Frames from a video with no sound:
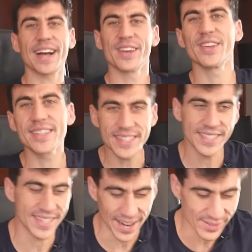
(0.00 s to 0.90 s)
cannot
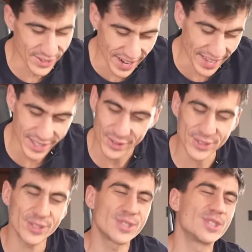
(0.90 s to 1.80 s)
describe you guys. I
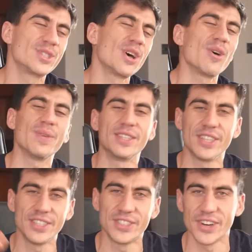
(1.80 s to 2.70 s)
was so much
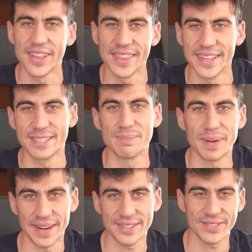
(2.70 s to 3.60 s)
enjoyed this
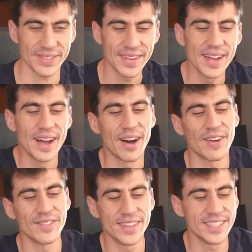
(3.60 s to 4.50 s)
part
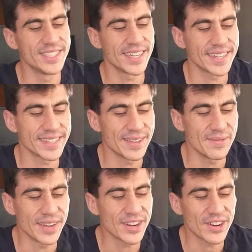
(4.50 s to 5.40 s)
of the journey
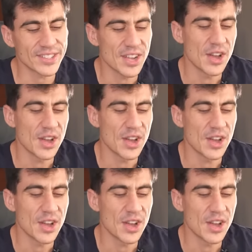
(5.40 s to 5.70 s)
because